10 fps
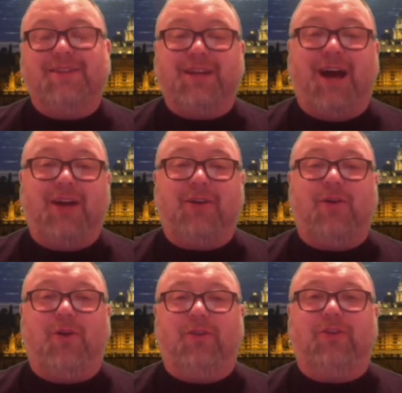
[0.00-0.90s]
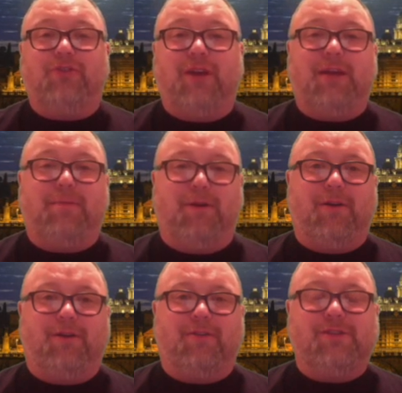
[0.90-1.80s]
conquer all their trading
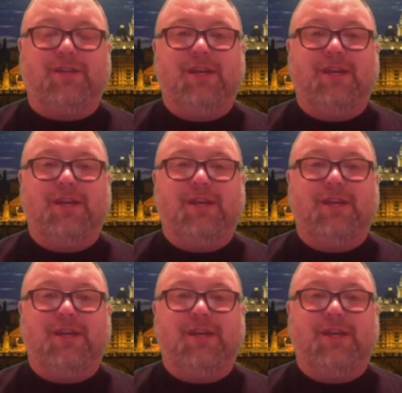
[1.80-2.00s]
partners.